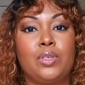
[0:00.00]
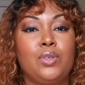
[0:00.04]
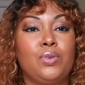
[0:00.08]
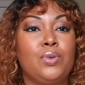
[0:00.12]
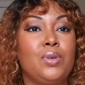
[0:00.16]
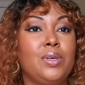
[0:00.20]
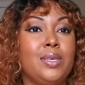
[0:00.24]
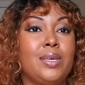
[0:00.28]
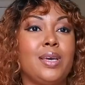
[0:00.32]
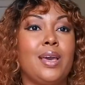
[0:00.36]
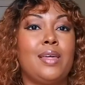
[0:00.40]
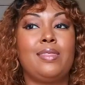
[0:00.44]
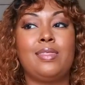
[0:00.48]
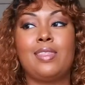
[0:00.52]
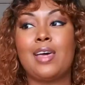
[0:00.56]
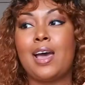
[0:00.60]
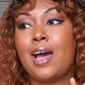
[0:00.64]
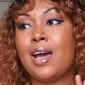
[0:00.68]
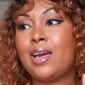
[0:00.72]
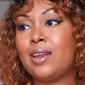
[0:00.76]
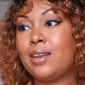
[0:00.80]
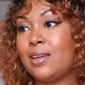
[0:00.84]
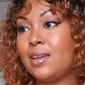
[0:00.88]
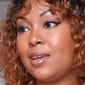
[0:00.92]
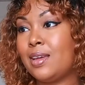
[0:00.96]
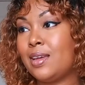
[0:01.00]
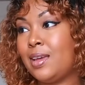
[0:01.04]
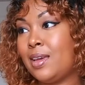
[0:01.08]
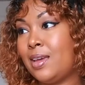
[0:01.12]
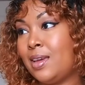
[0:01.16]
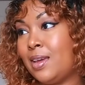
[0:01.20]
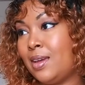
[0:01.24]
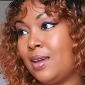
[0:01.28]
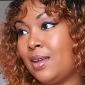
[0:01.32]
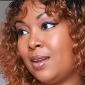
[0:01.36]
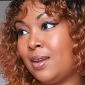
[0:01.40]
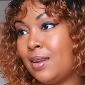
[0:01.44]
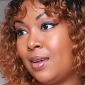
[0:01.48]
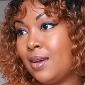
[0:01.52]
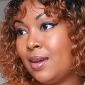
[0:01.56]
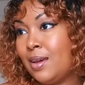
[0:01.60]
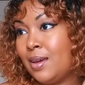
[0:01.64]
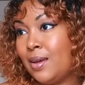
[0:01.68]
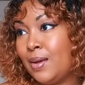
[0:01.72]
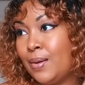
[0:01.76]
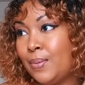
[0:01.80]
You can get that in